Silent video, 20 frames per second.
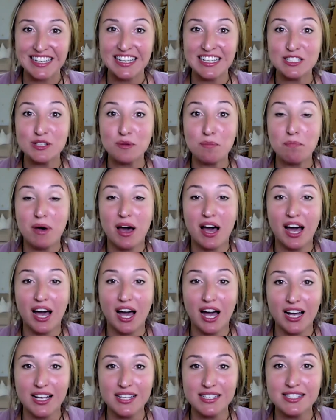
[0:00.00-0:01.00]
is
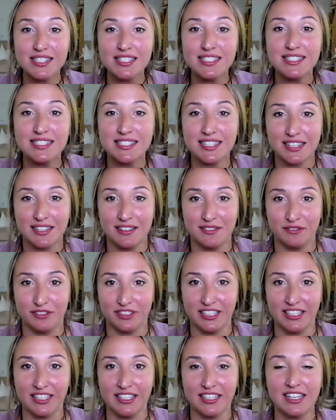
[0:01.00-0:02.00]

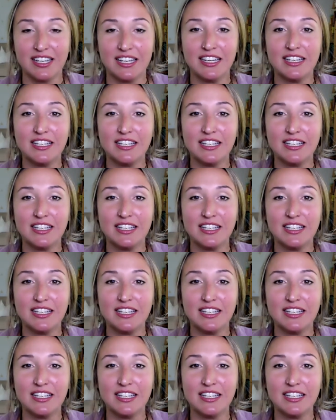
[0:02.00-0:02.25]
positively